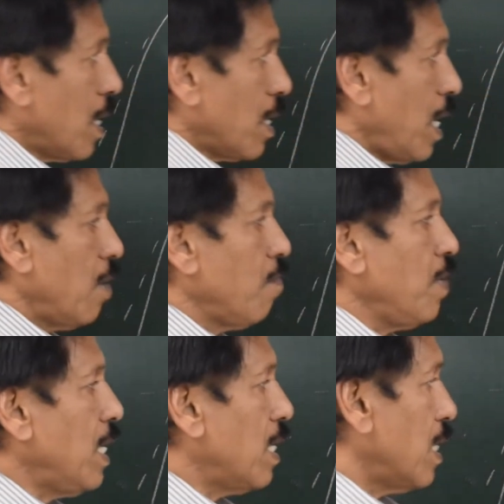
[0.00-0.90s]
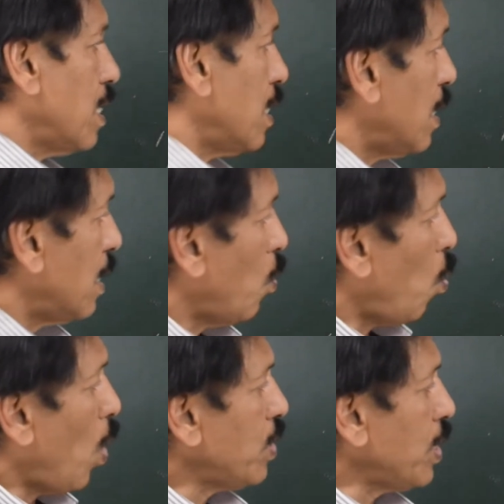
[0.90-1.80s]
Now we are
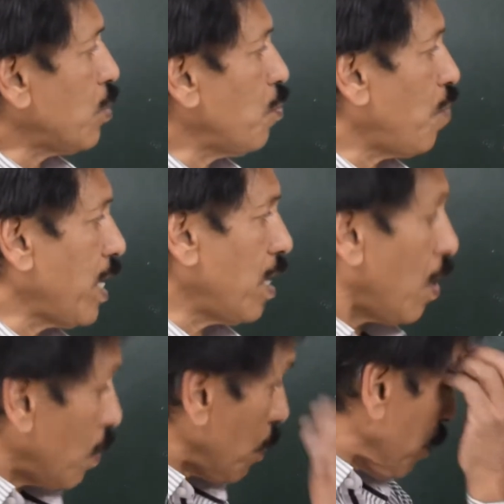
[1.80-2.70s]
wanting to find out